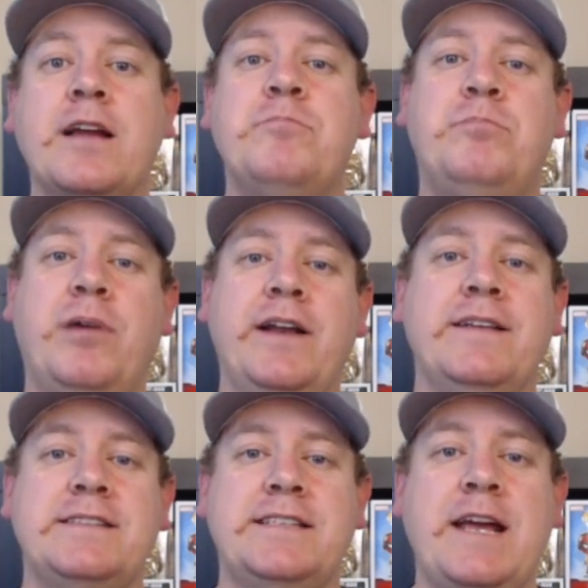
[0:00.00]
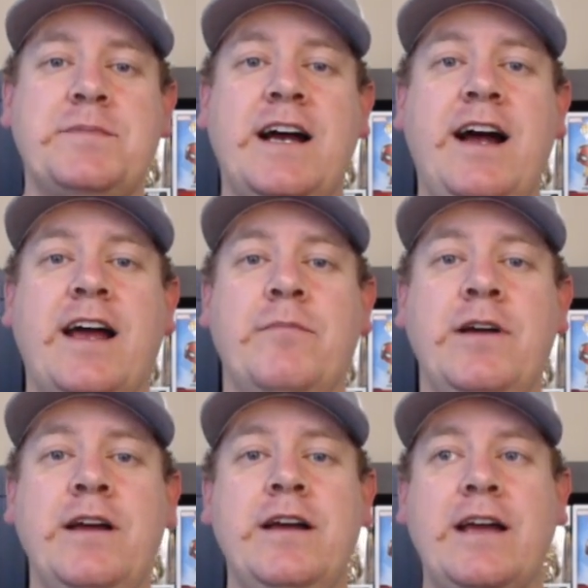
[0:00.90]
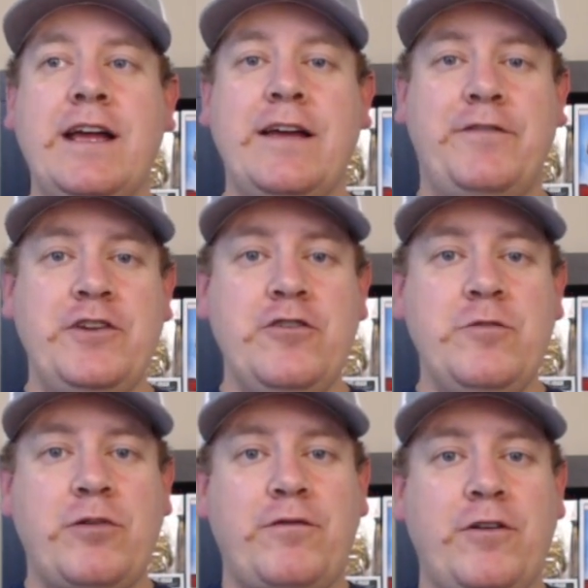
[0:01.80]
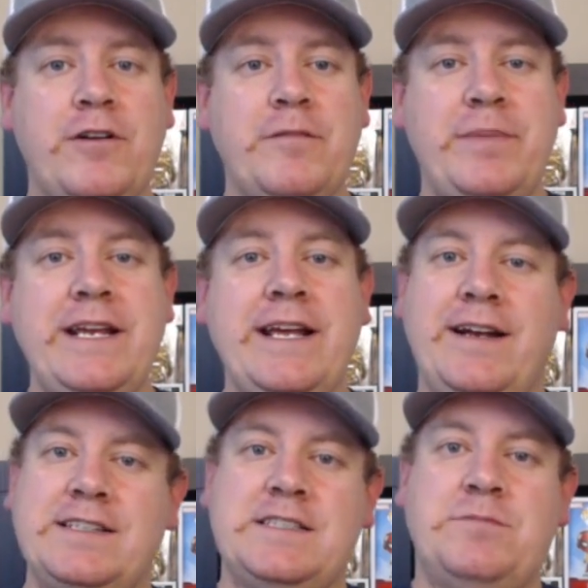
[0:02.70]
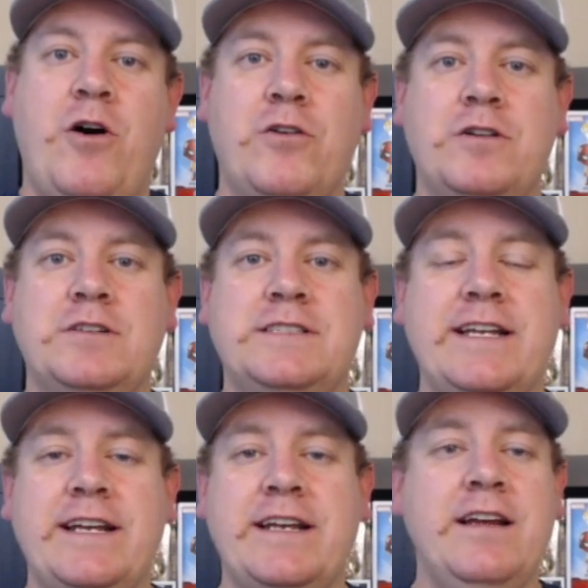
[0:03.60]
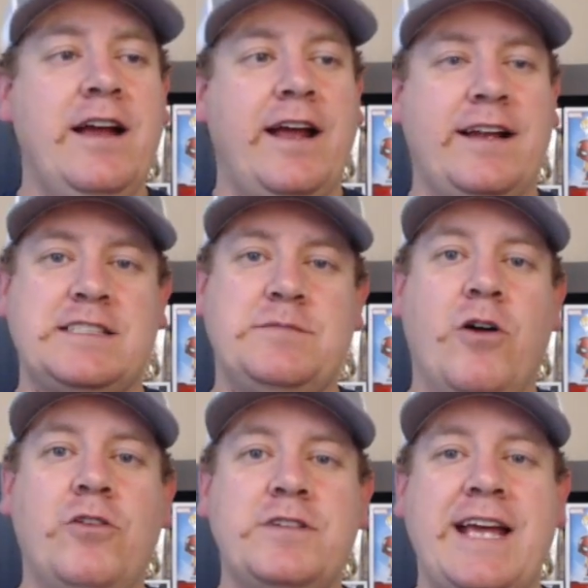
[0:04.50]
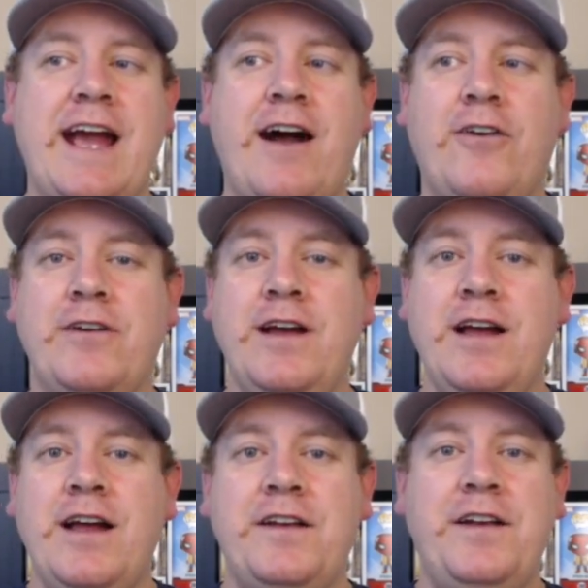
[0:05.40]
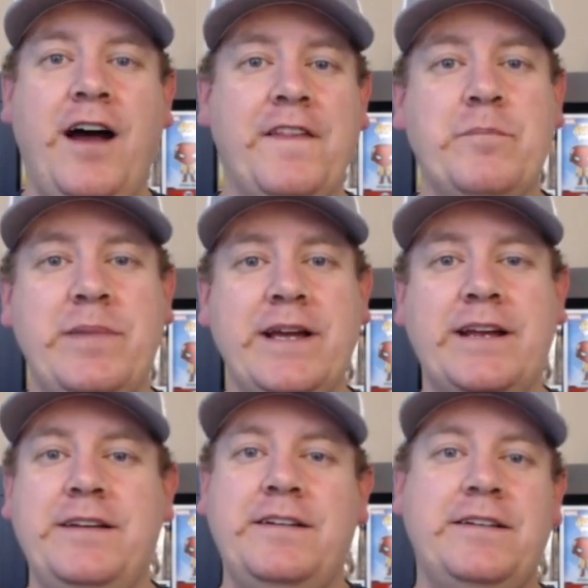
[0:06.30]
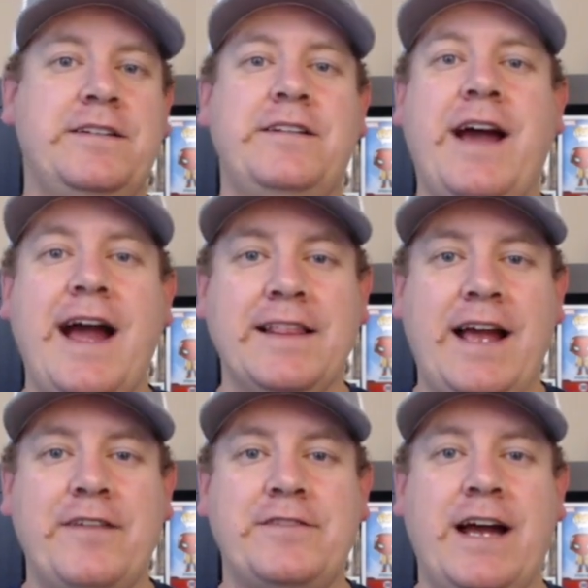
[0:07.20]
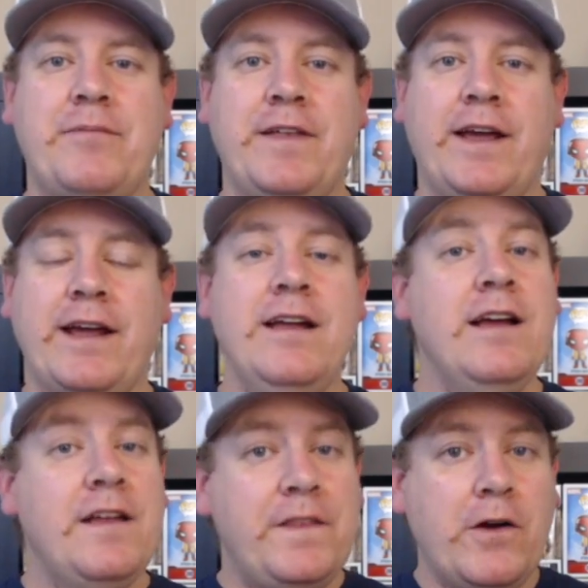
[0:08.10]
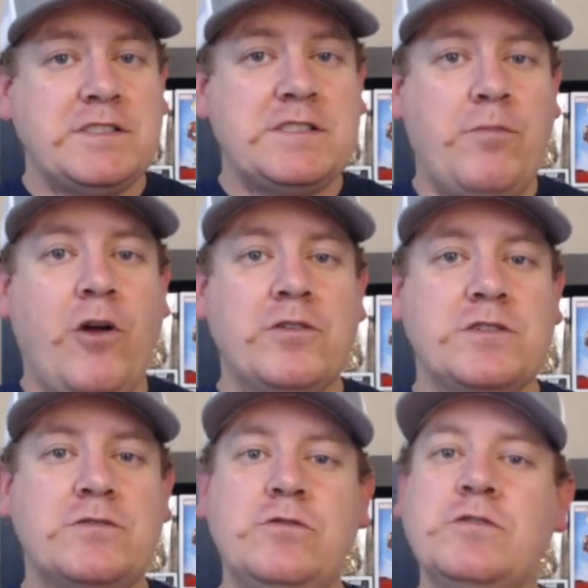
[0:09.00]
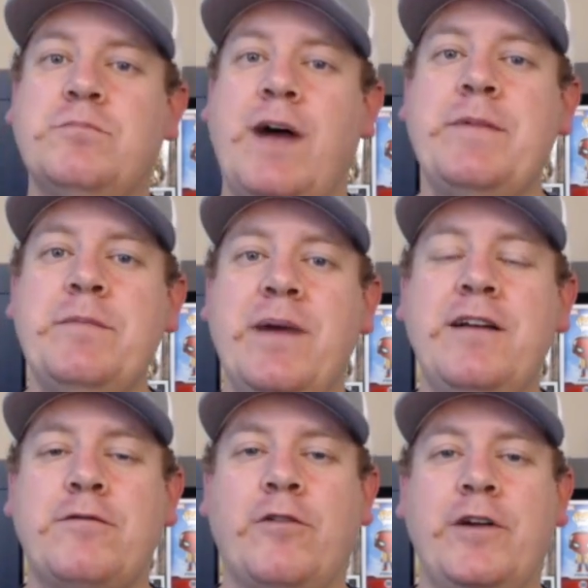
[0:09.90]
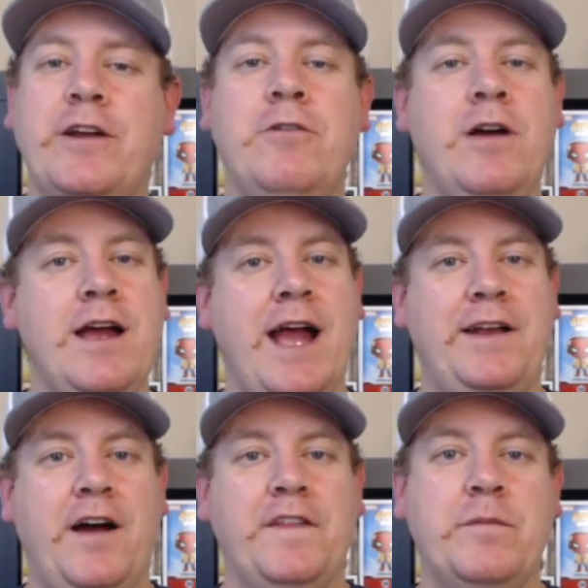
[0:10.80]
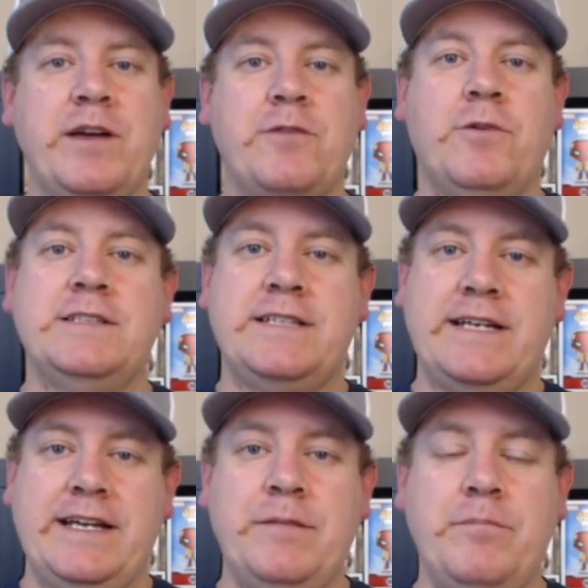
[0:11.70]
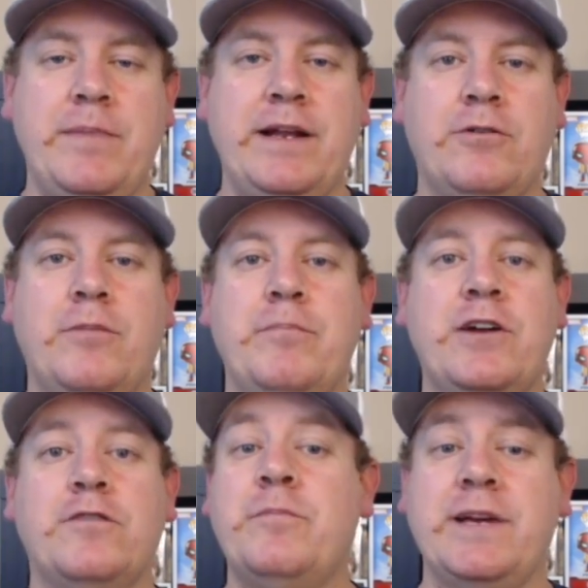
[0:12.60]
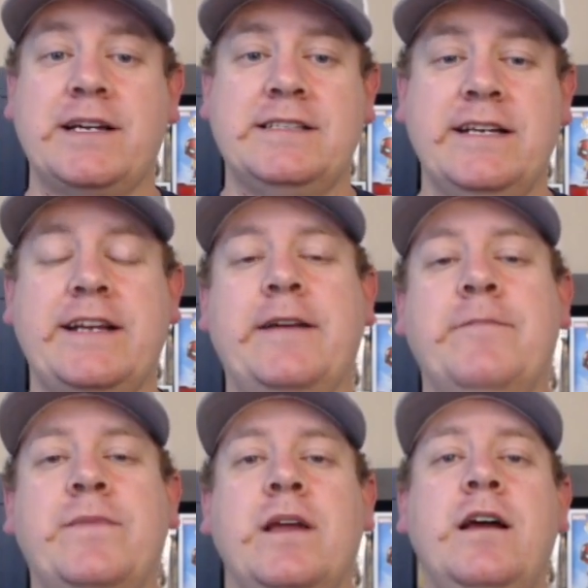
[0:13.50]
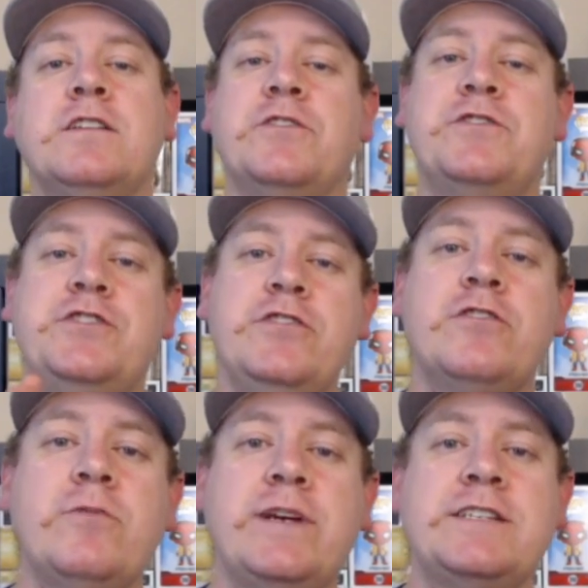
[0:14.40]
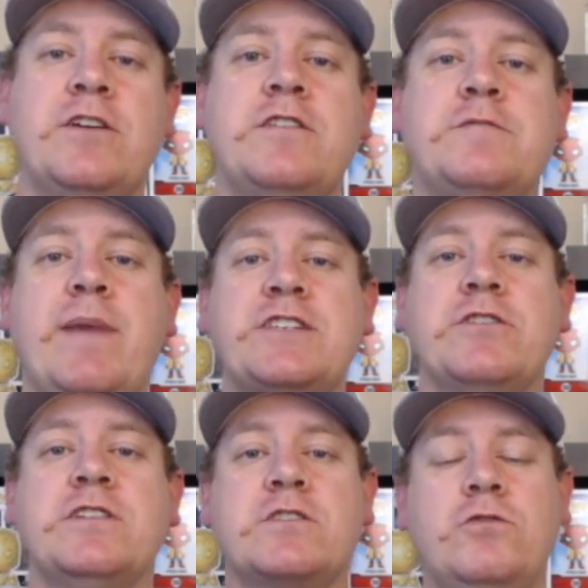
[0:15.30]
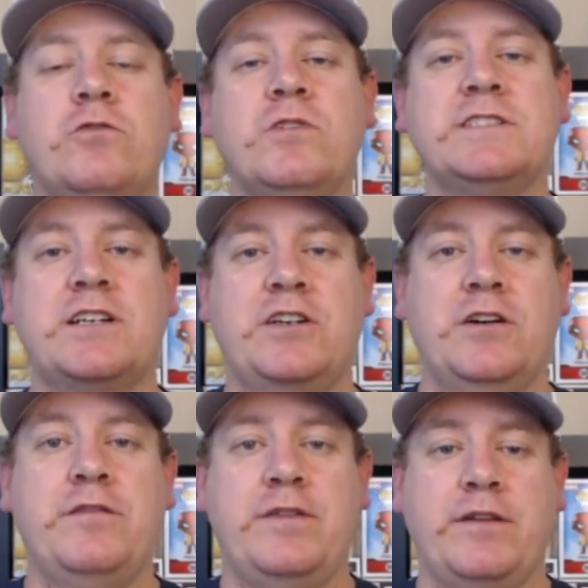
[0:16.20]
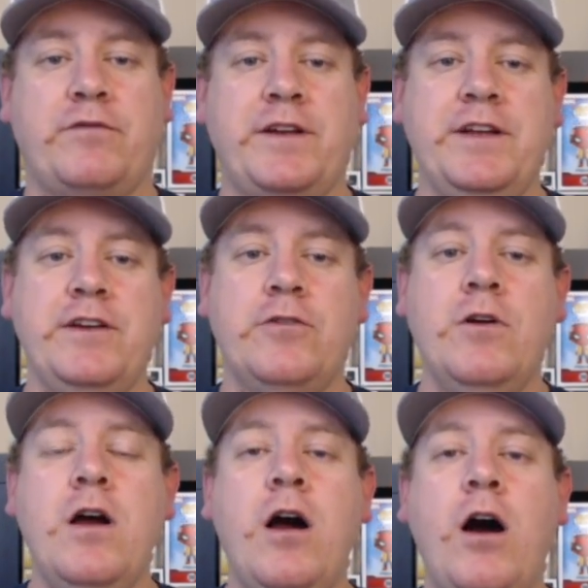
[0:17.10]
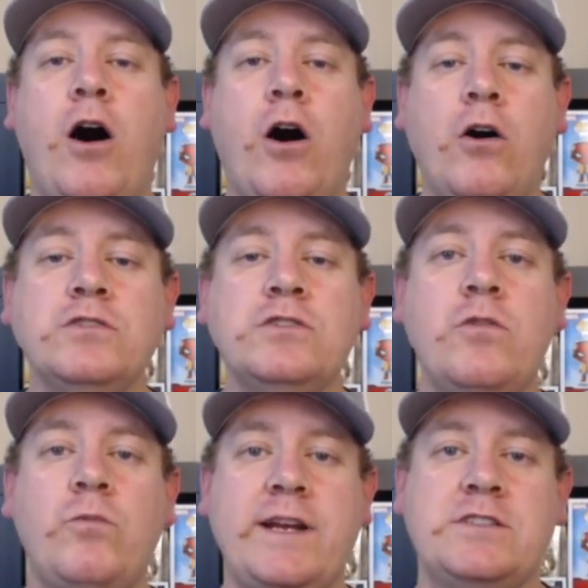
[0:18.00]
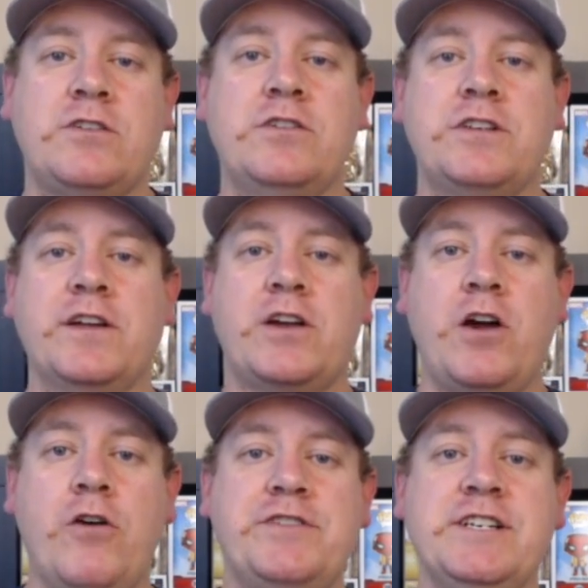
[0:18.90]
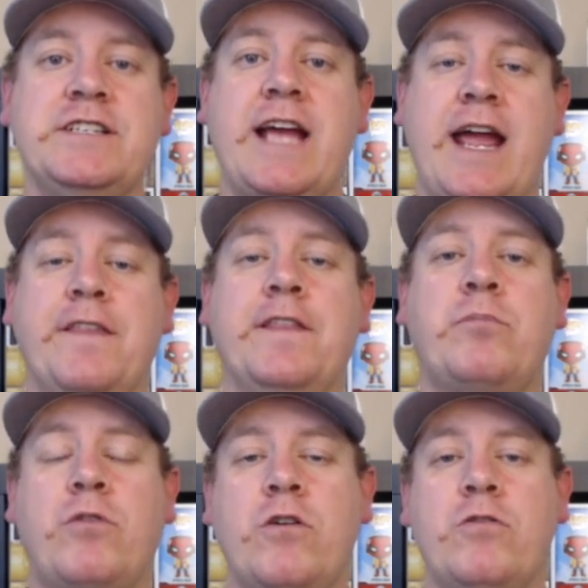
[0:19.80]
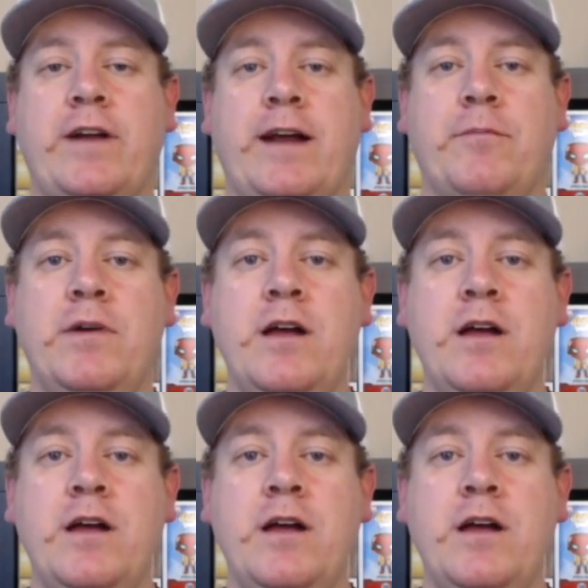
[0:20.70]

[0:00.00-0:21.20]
But at the same time, if you prefer to be in a smaller city, in a smaller town, not the big nightlife type thing, those smaller schools might be better for you and not the big ones in the middle of a big city. So do your research, make sure the school is a good fit for you. Also research the coaches and the program.